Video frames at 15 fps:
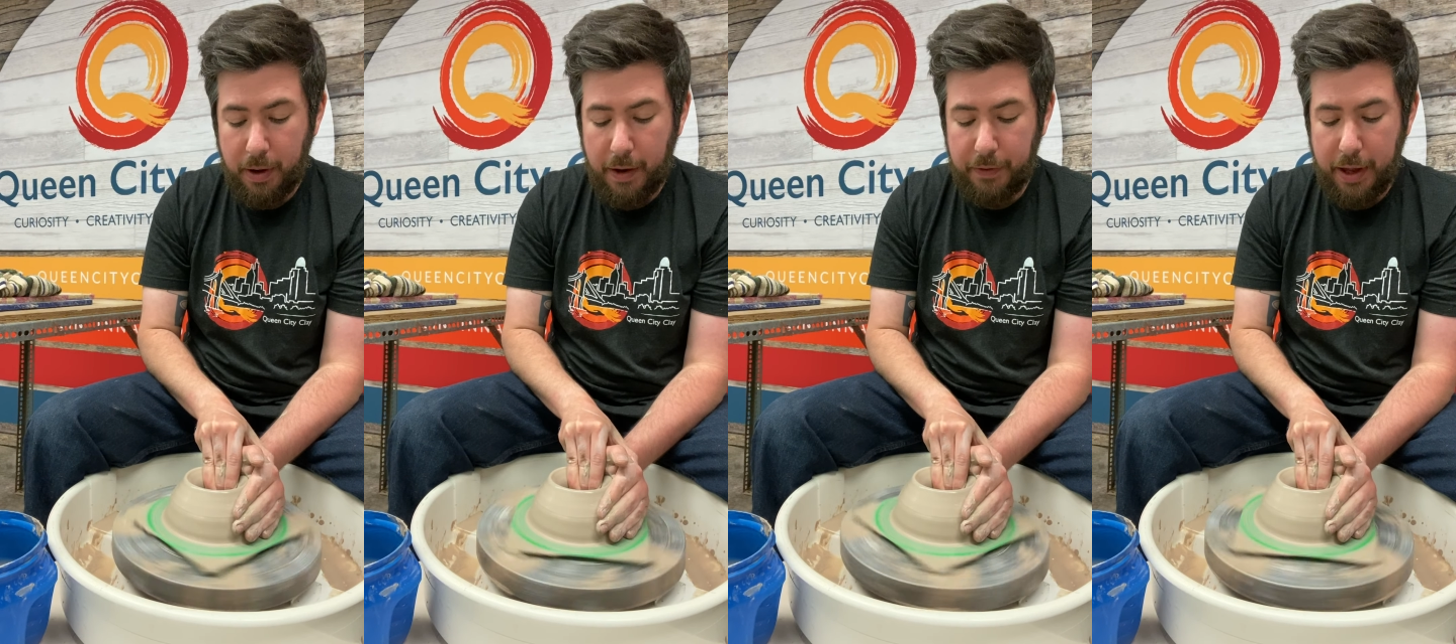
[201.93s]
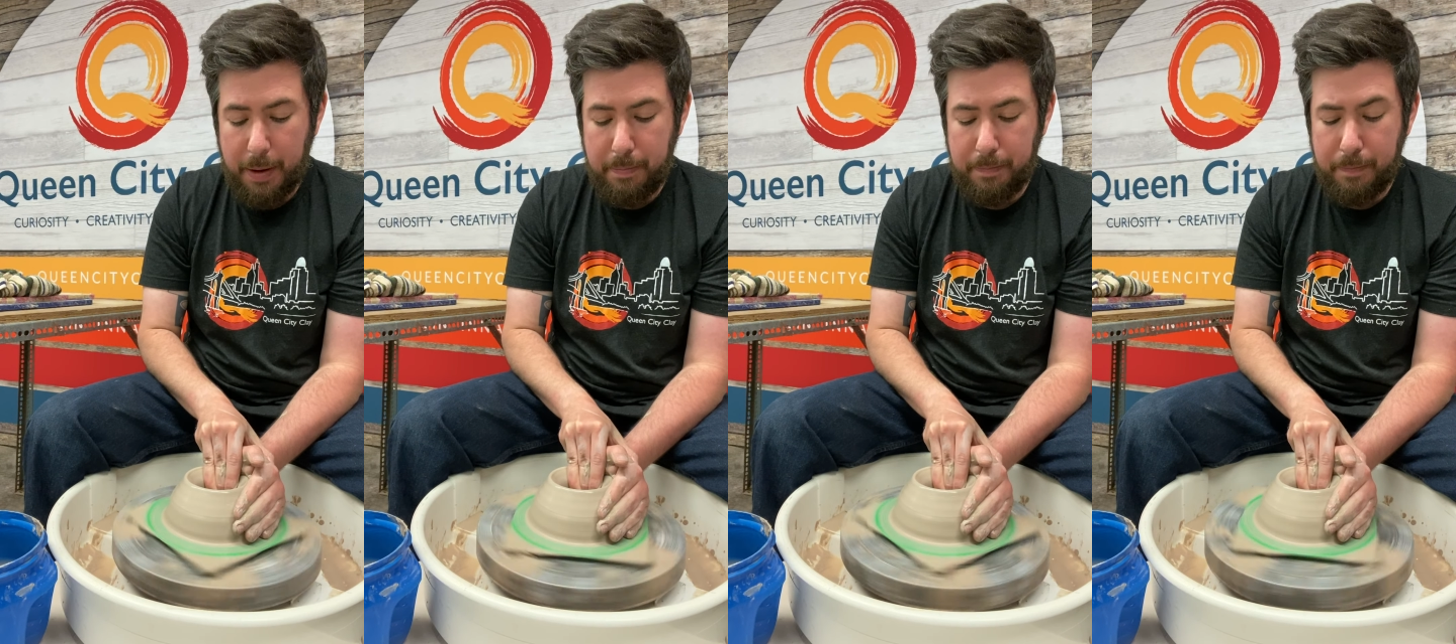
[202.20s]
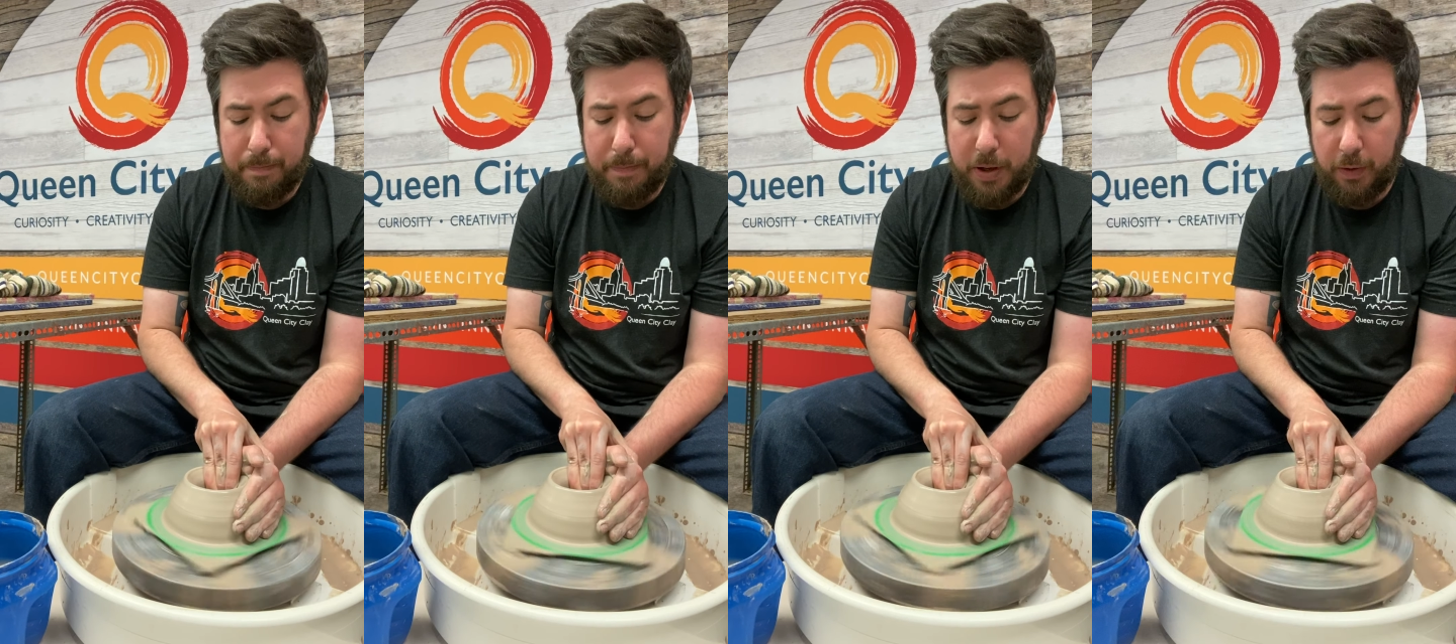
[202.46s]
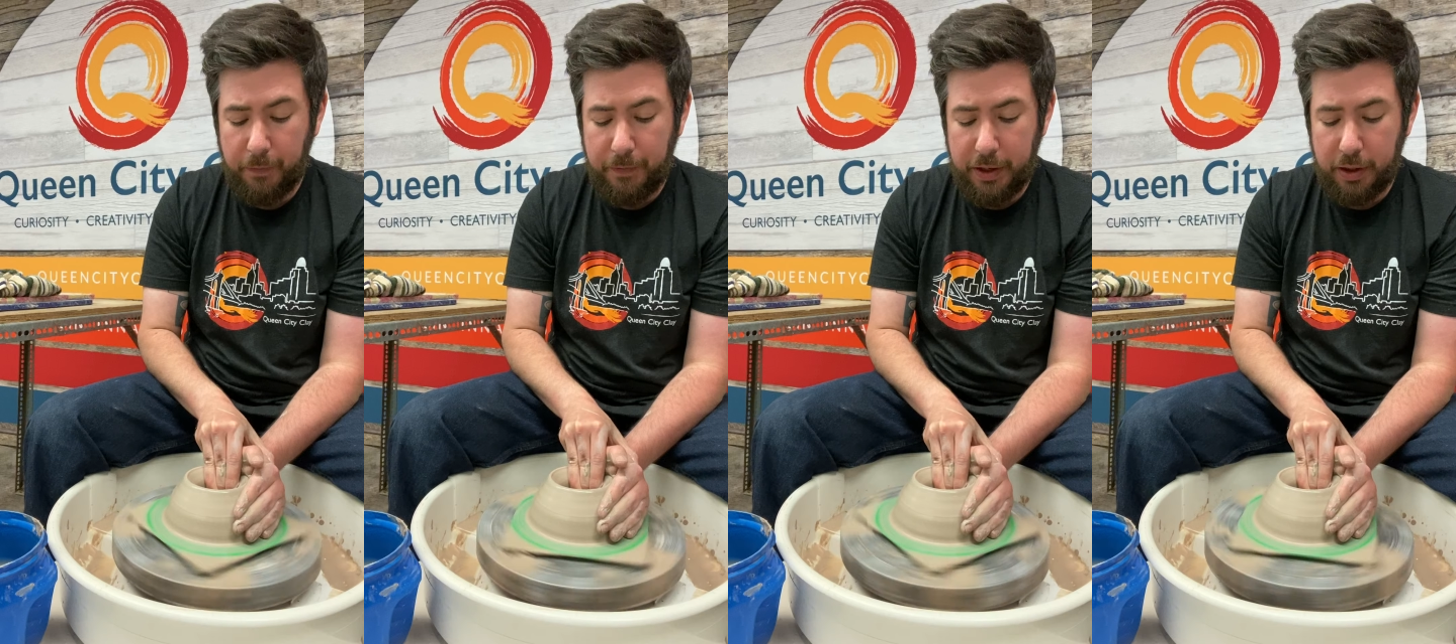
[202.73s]
on that
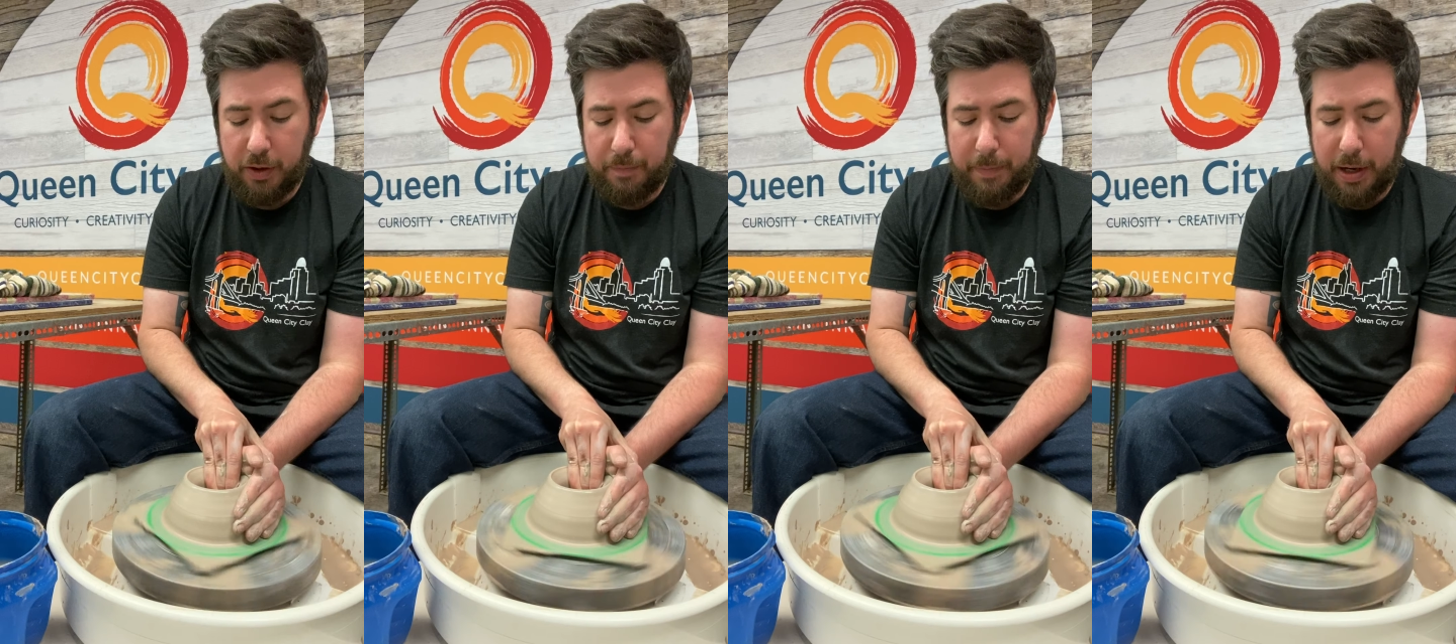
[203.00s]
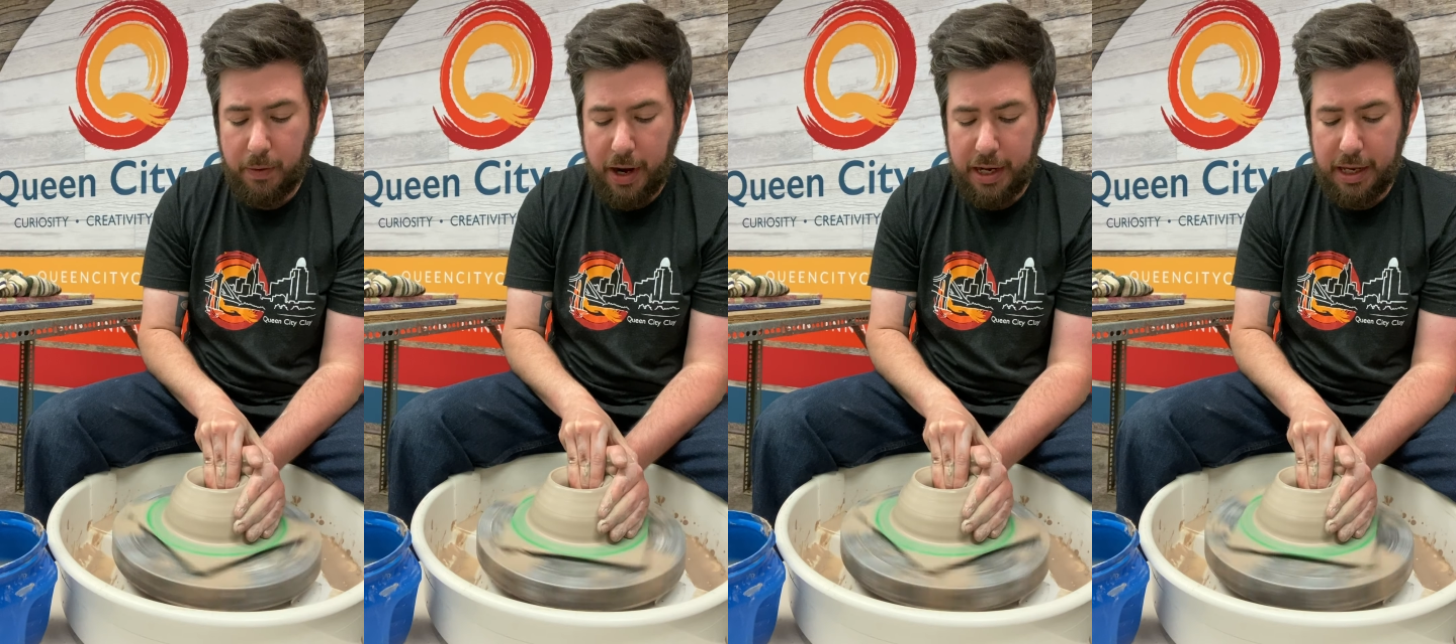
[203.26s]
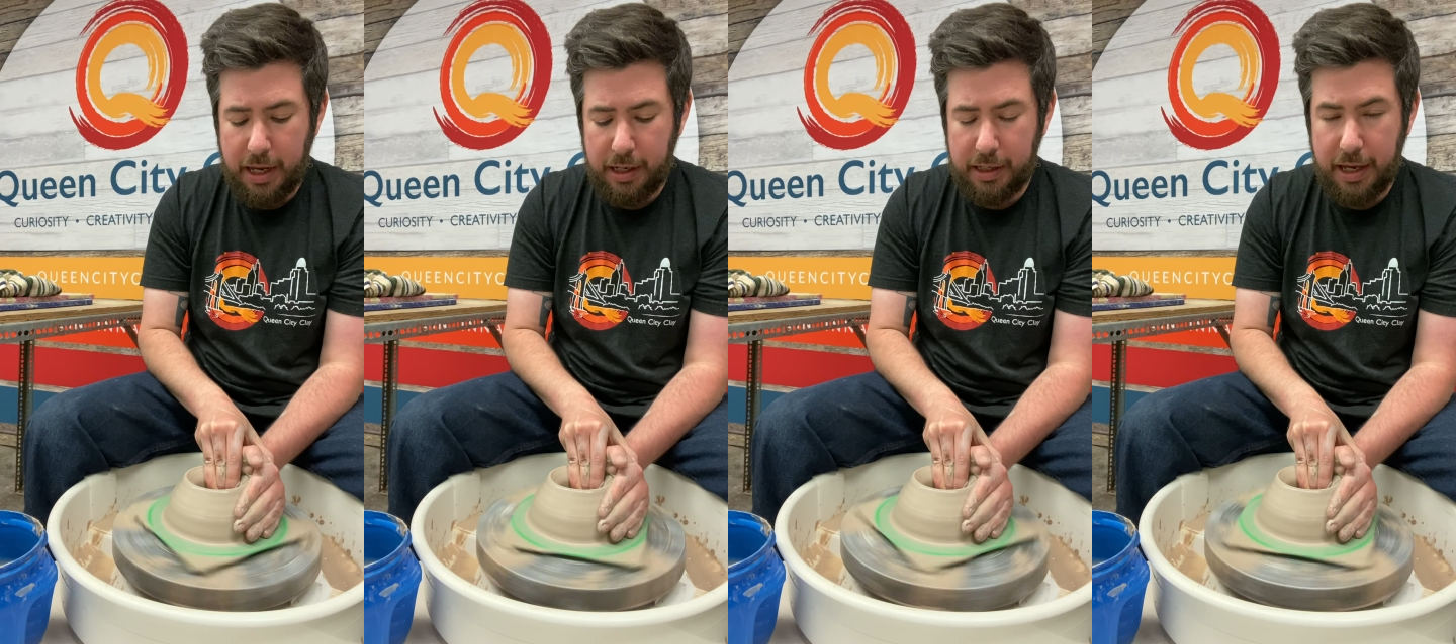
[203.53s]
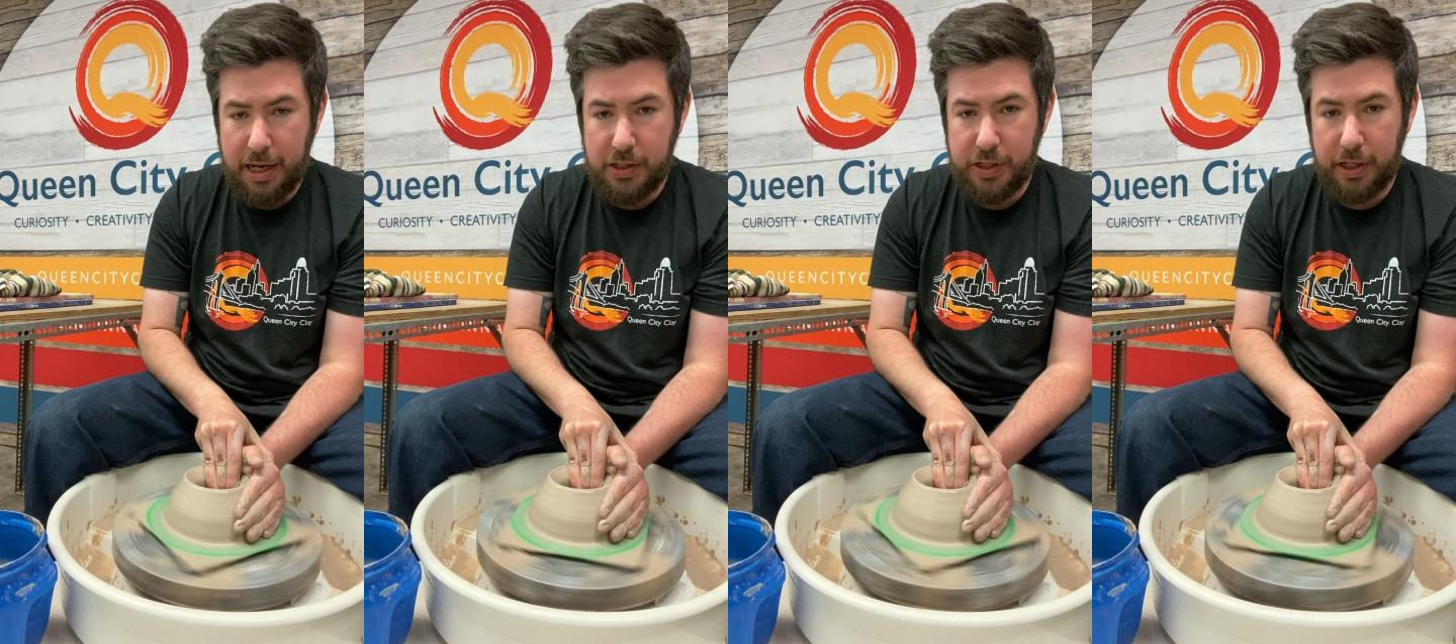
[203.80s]
middle finger of my right hand
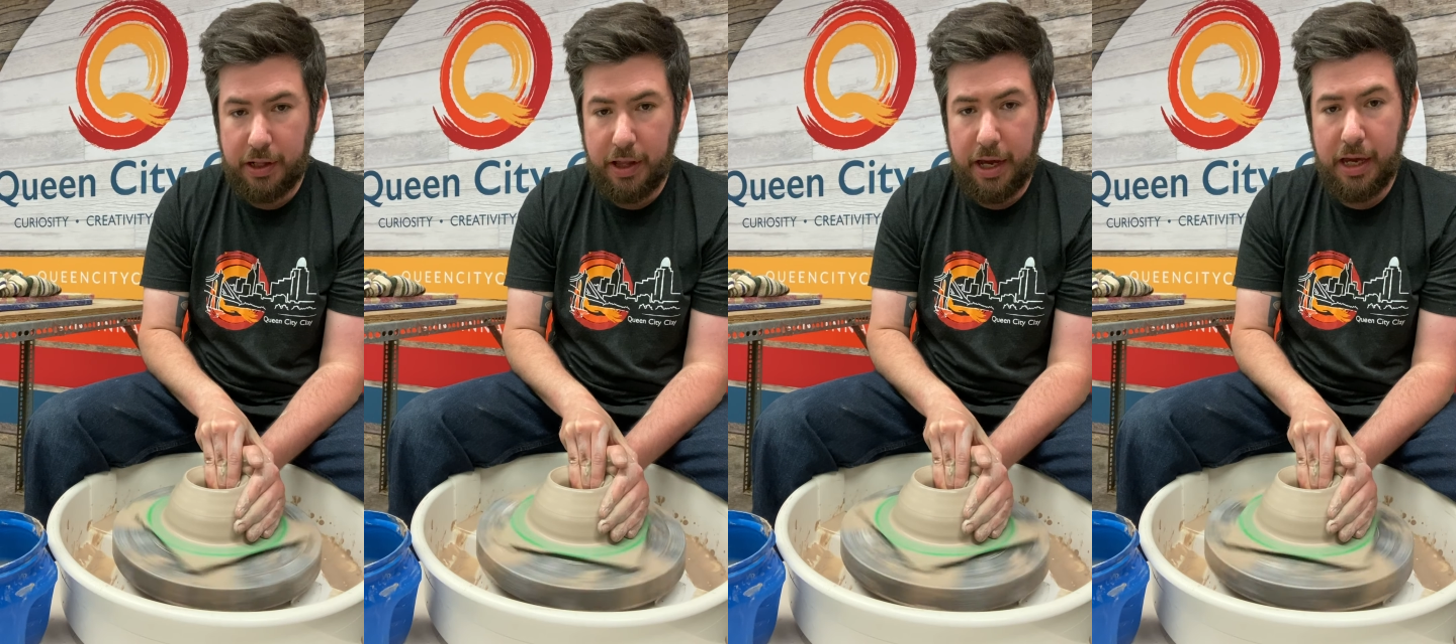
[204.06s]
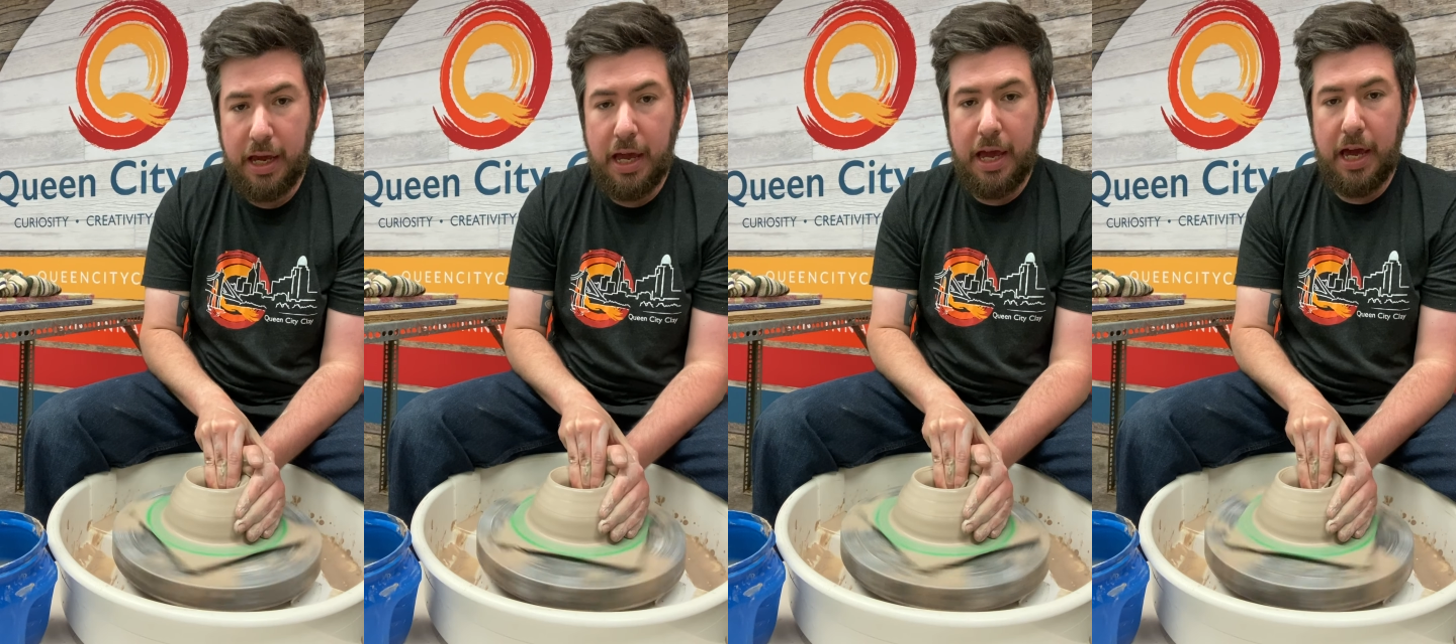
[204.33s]
engaging clay,